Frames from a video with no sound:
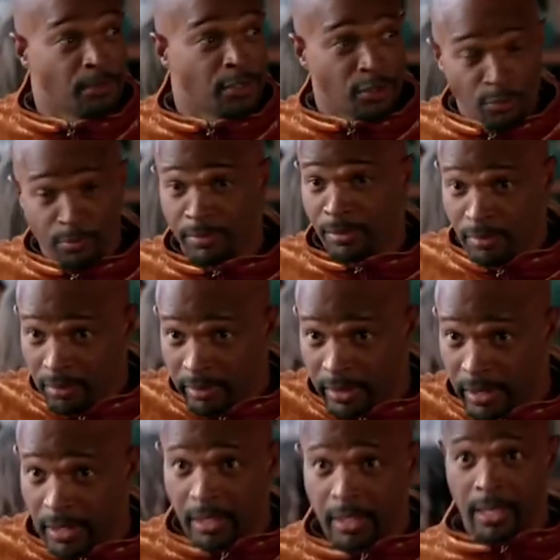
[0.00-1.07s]
he assumed it
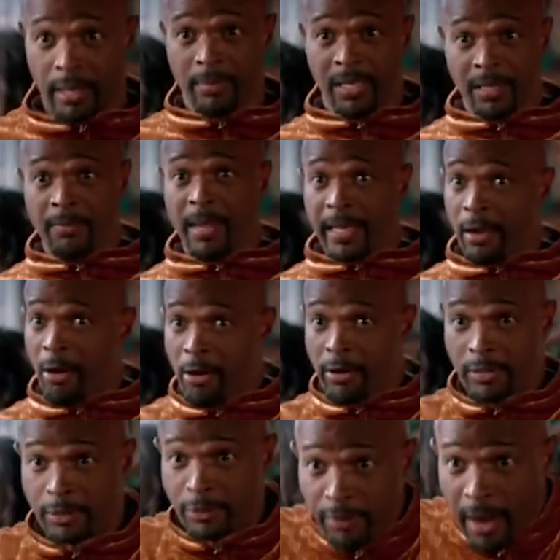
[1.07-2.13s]
would be canceled after its
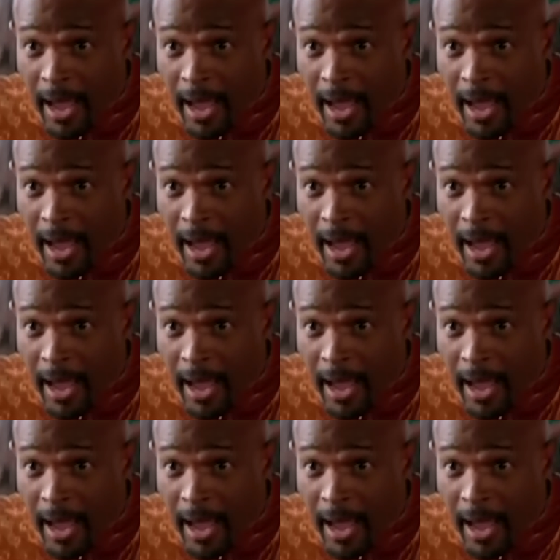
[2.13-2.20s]
first